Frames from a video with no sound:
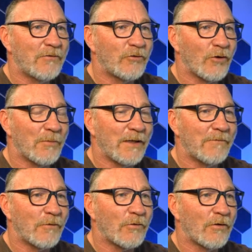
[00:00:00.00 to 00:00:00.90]
Germany
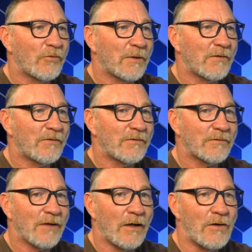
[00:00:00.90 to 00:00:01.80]
for Christmas.
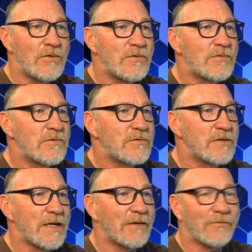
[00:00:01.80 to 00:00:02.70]
Oh,
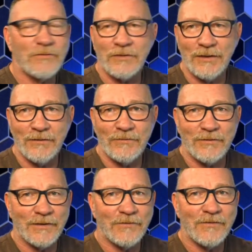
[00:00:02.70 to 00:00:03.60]
yeah.
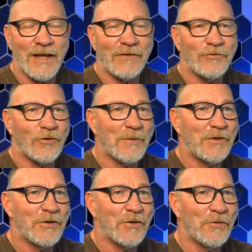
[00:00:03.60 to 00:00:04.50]
He's that
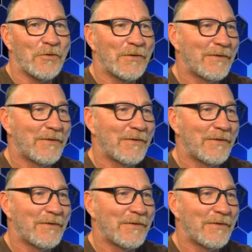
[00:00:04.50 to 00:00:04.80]
German dude.